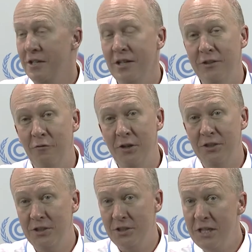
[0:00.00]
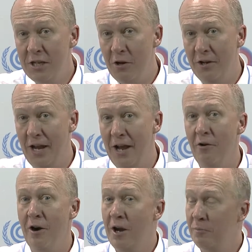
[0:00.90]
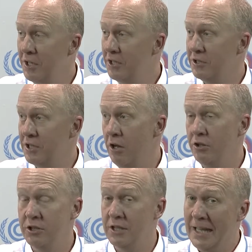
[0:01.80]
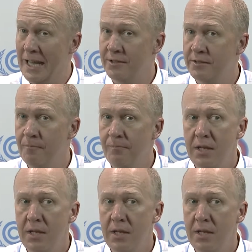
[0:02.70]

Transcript: because if we succeed on that, our adaptation challenge is less.